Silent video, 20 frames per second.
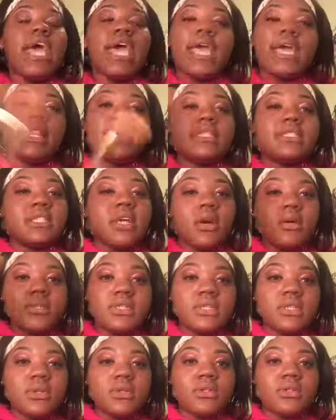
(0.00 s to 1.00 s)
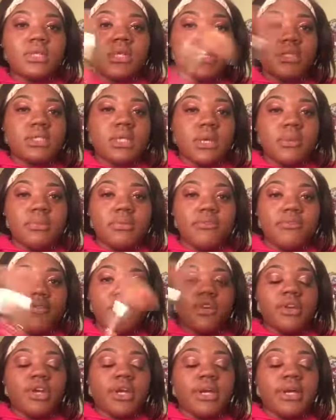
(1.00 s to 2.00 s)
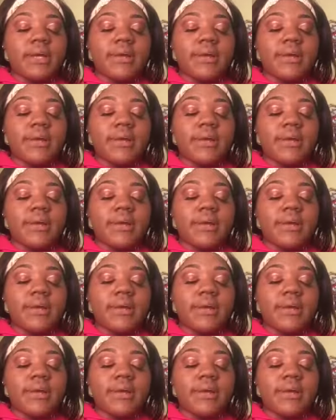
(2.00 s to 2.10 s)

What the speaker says: and this always goes on top of your